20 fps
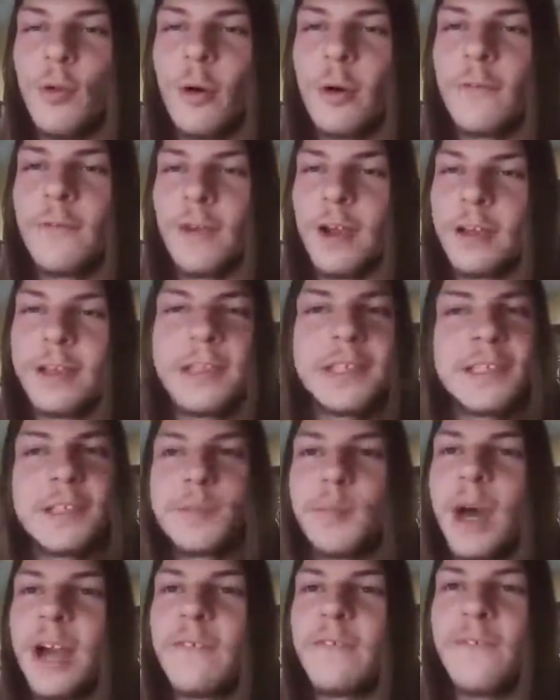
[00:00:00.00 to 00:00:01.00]
warfare. This is
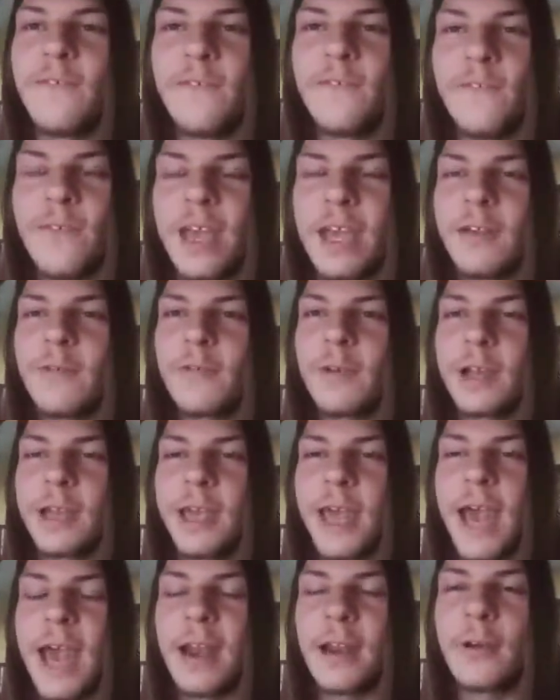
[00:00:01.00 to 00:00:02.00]
my favorite
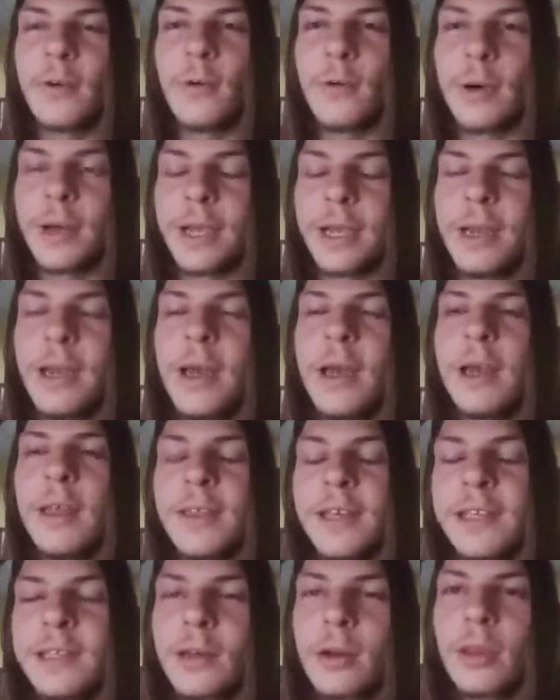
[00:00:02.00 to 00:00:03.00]
category.
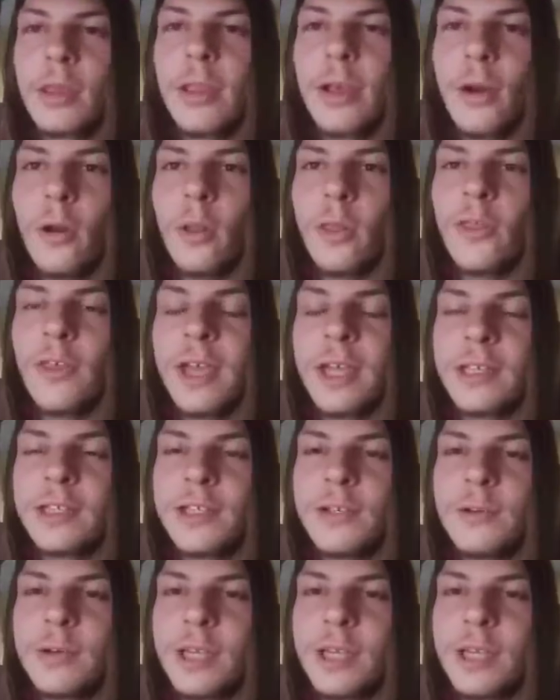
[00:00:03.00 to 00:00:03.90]
These are little things you